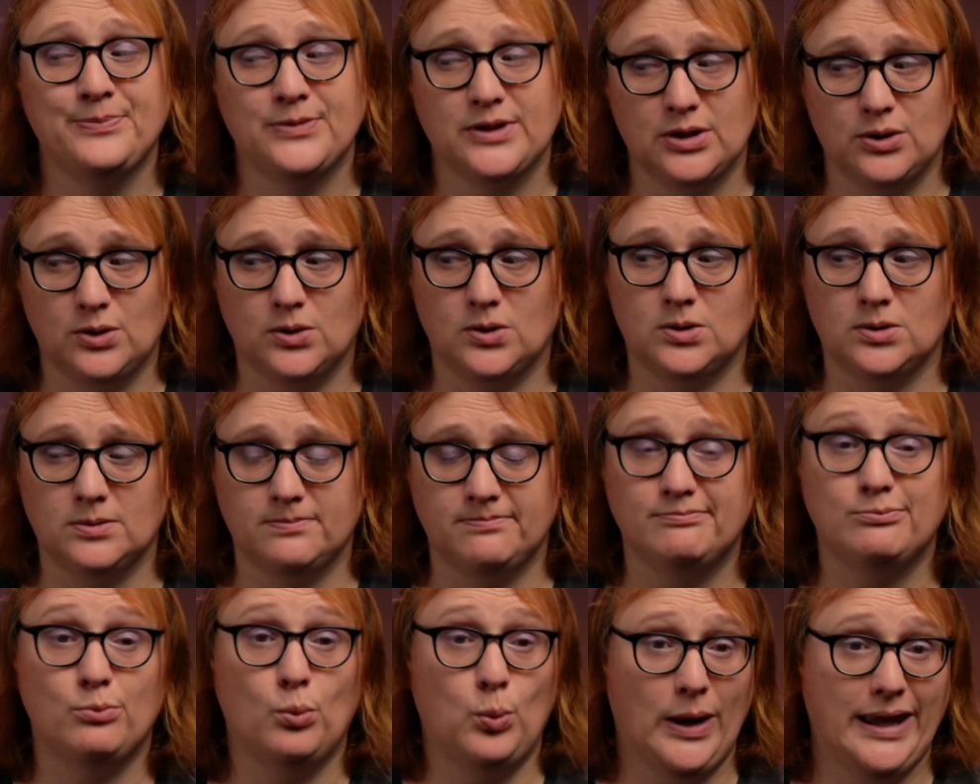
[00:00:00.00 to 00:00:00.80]
Or
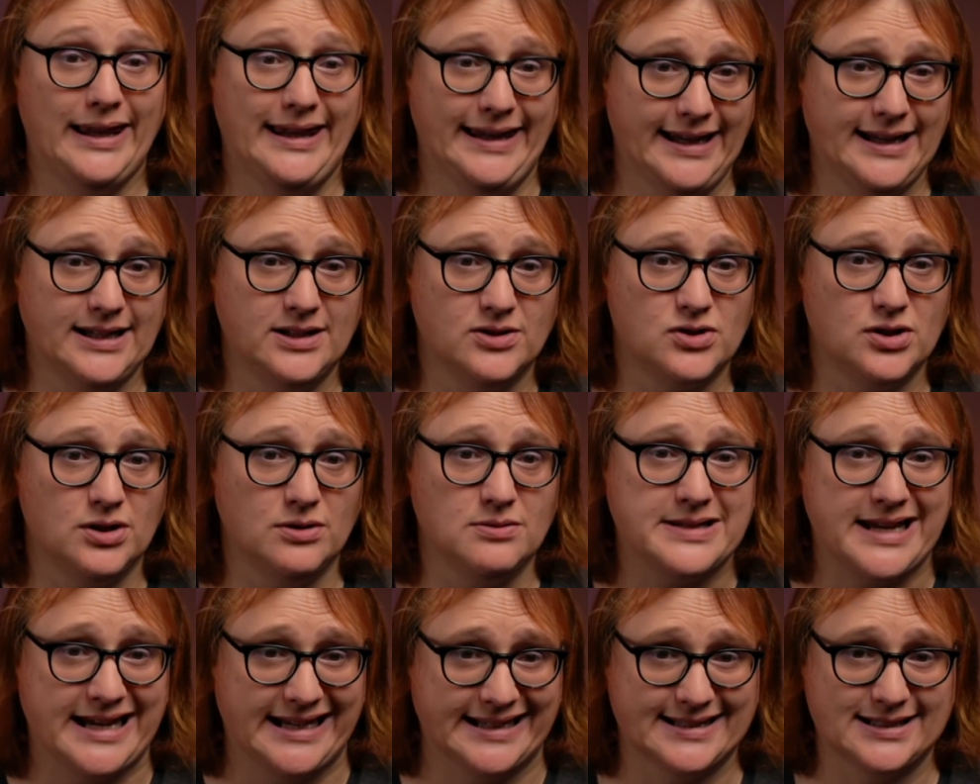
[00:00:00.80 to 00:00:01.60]
well into
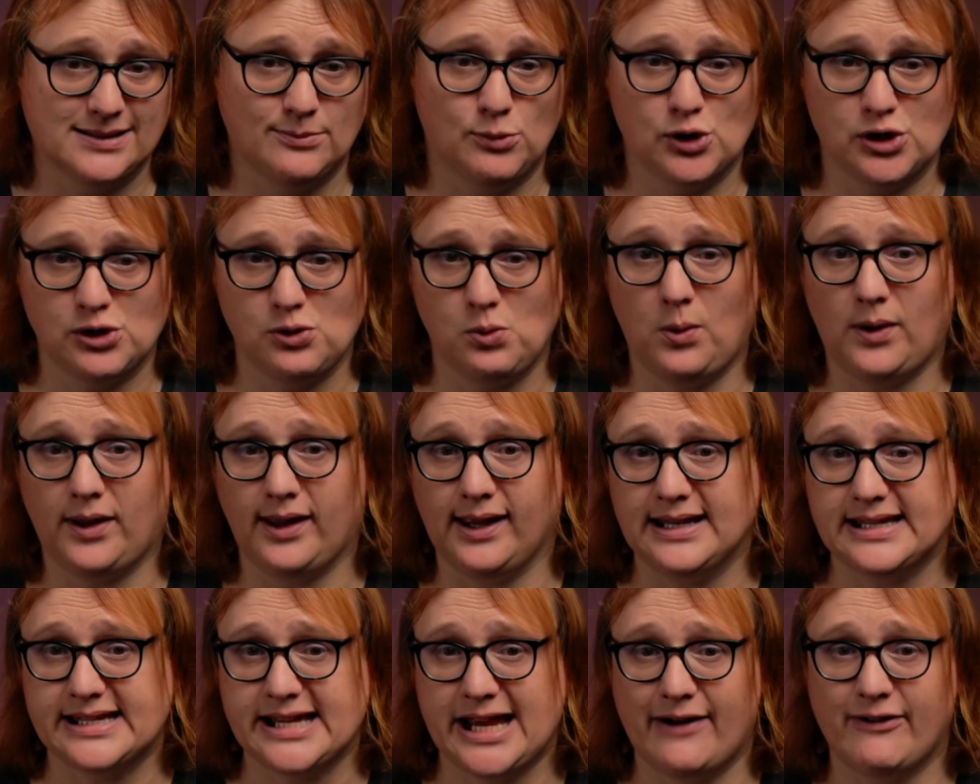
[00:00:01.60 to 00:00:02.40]
Tesla Model
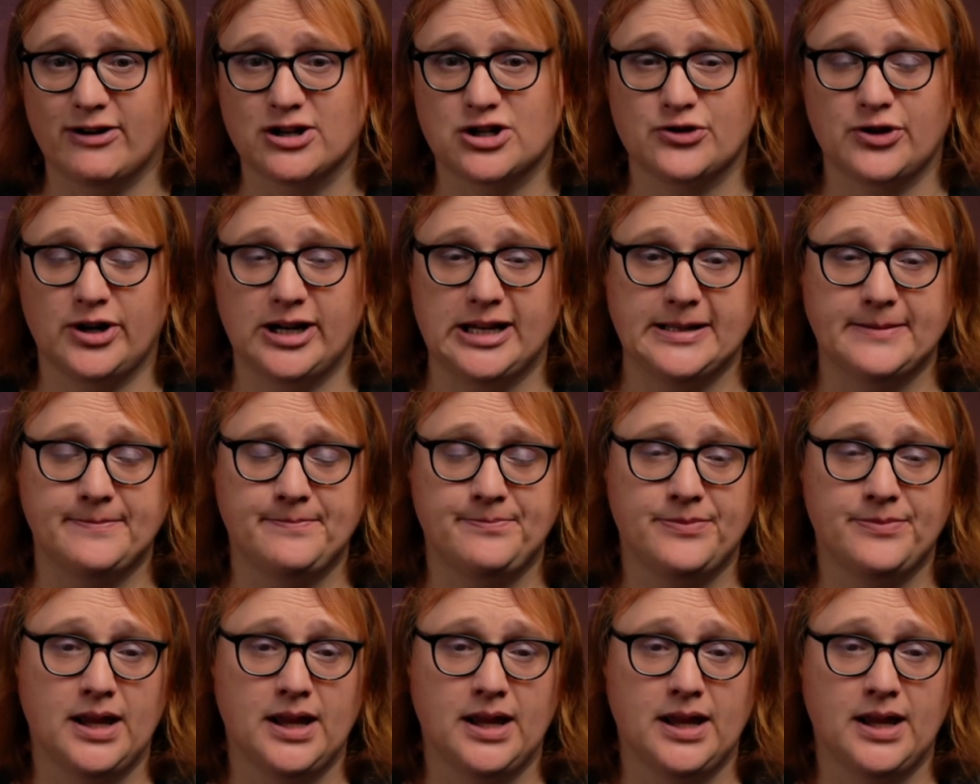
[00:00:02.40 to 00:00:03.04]
Y territory.